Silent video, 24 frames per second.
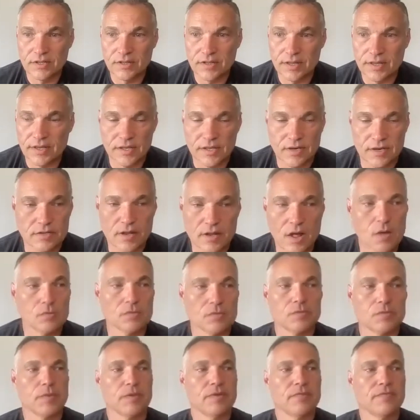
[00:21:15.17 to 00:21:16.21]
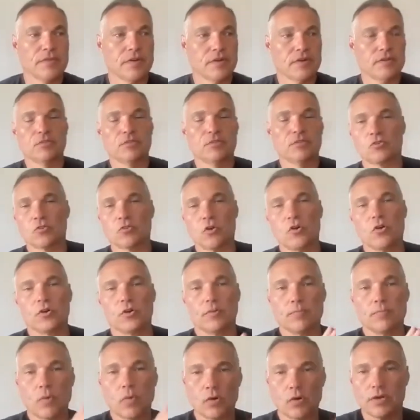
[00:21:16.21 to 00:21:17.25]
like it had always been very strong
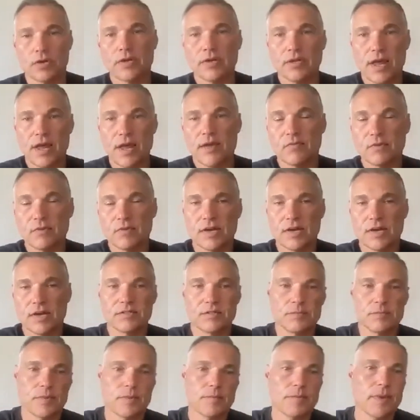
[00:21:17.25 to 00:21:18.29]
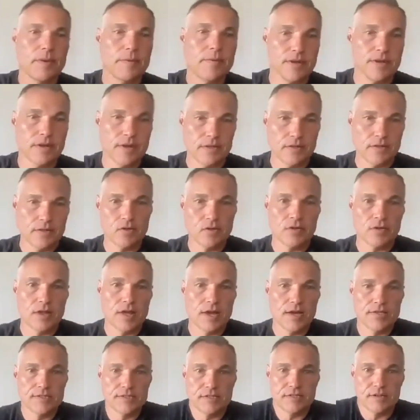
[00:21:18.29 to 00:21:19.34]
in marketing and advertising, but maybe not in the
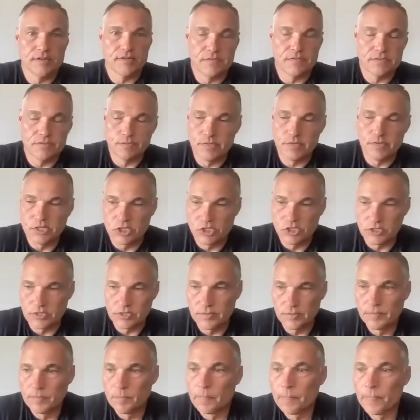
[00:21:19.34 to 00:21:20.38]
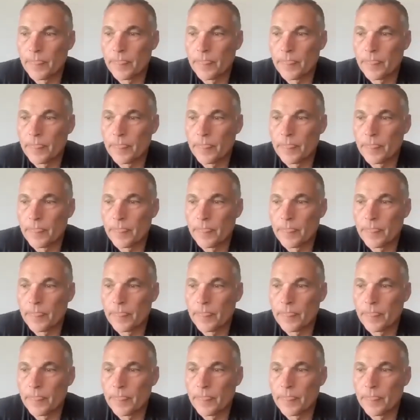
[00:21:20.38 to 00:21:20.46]
online stuff as much. And